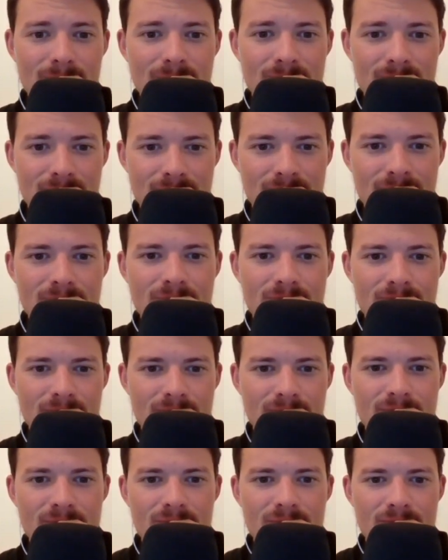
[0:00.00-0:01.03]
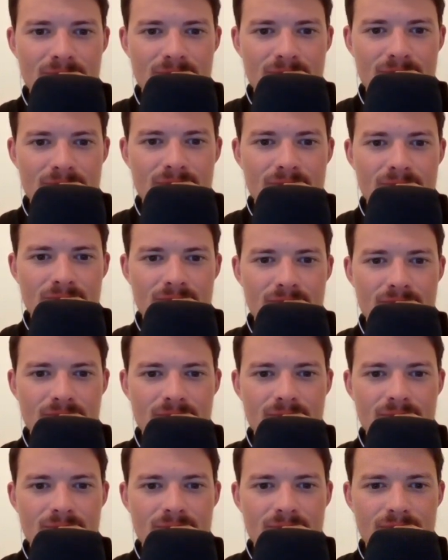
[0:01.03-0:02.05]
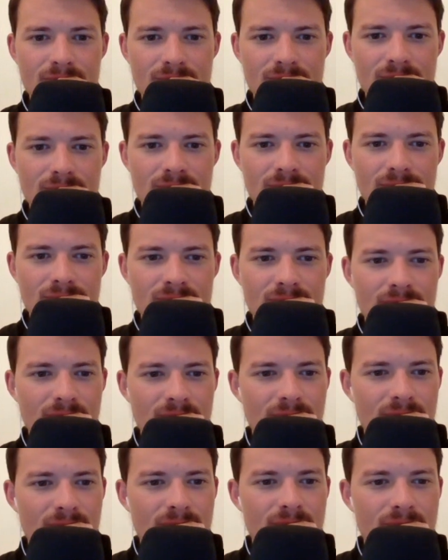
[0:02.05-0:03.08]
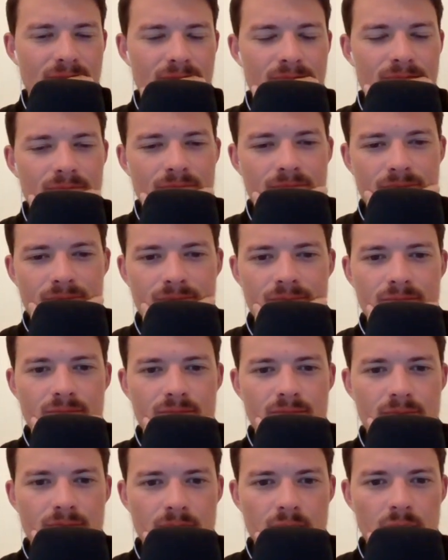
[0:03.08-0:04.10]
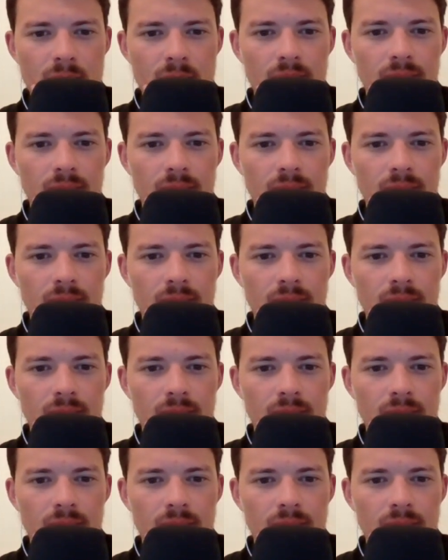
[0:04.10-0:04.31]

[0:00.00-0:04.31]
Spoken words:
(not speaking)